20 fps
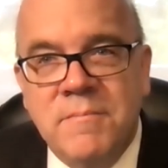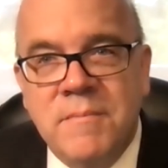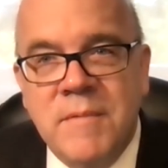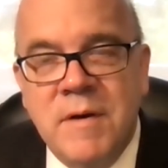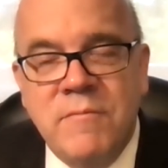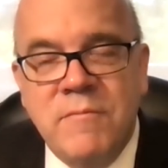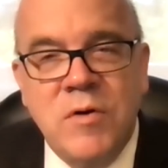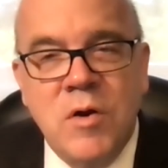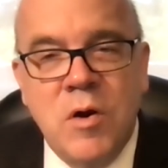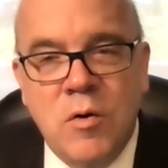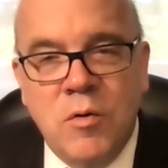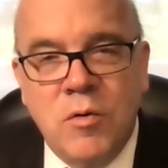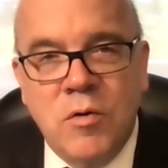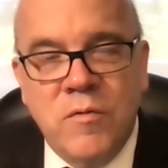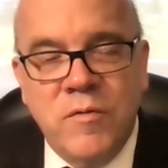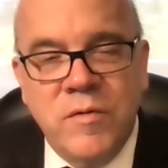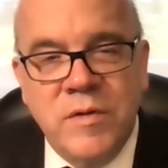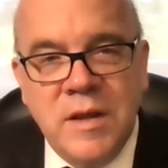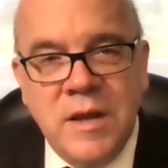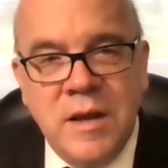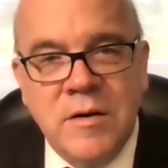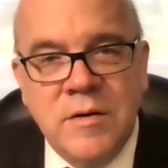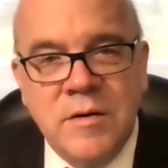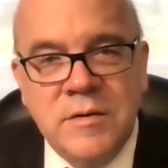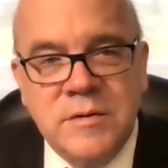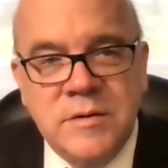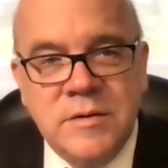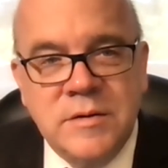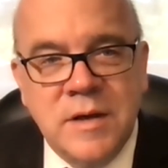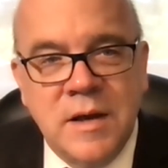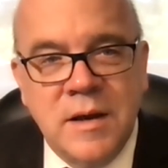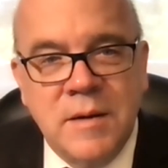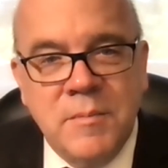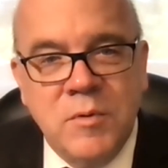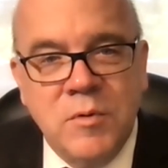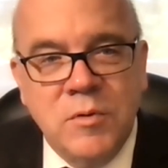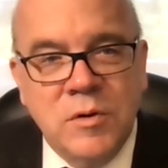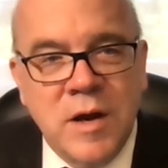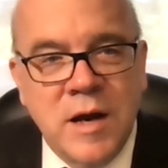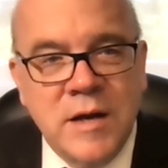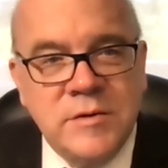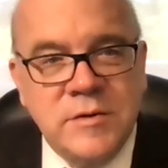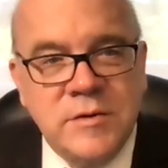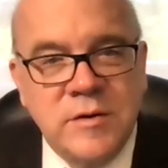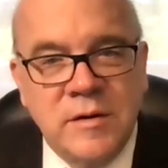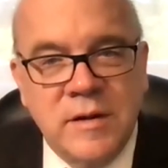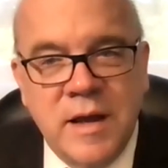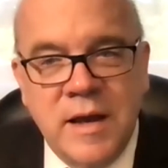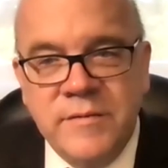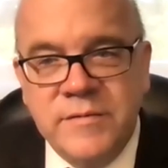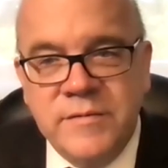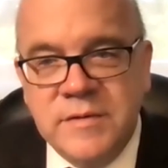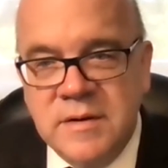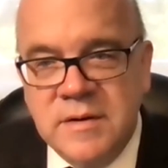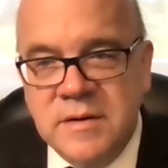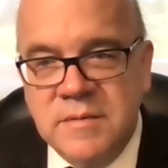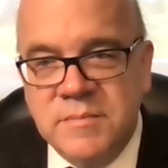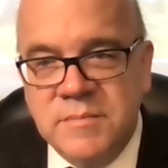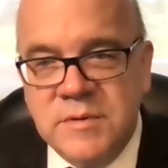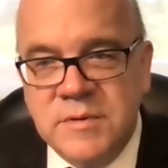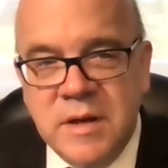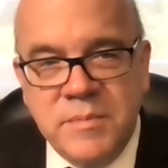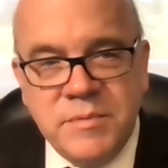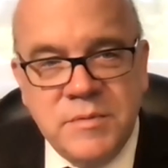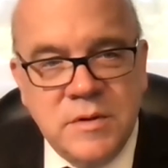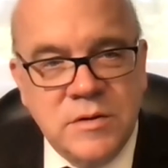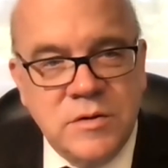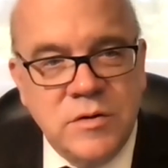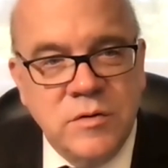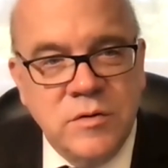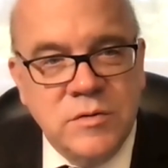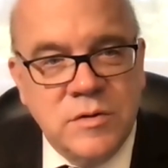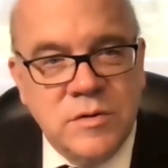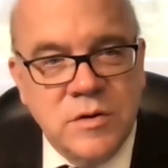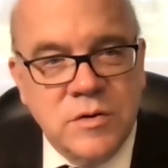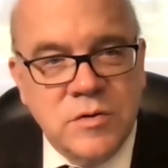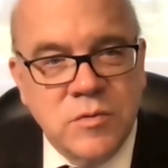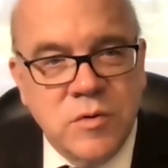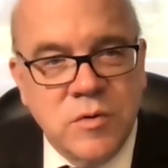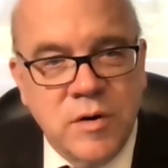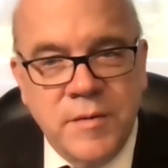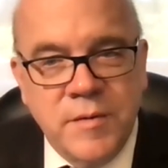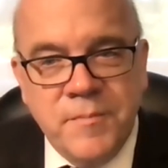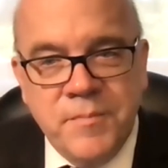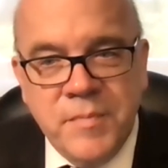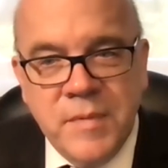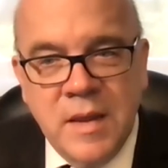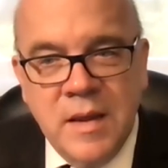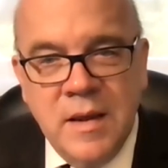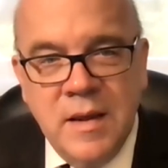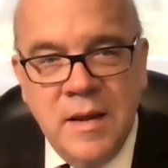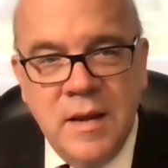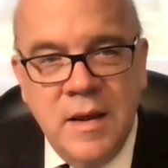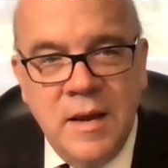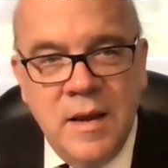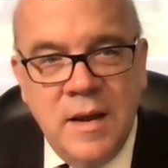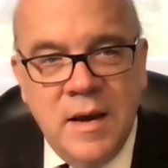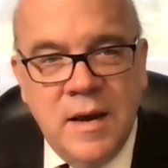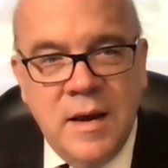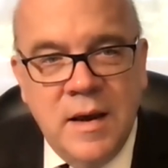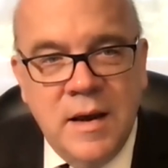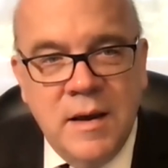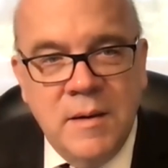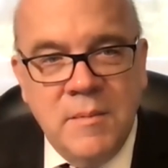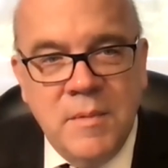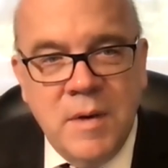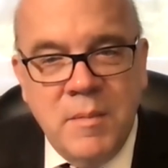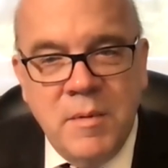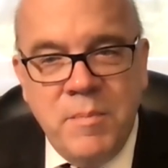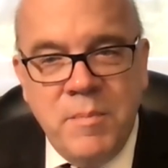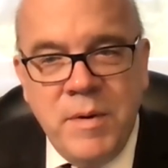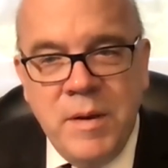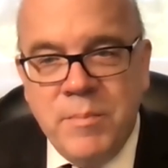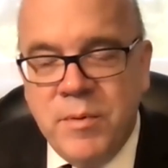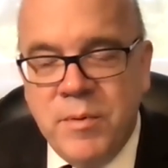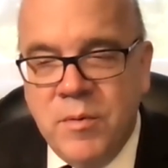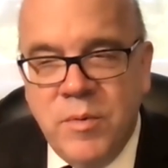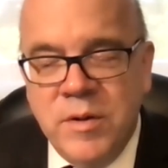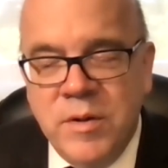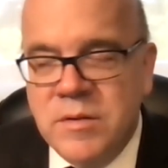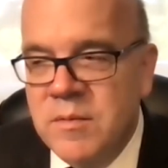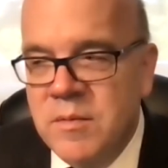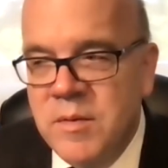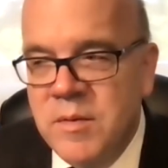have known over the years who lost their lives to substance use disorder. I mean, people with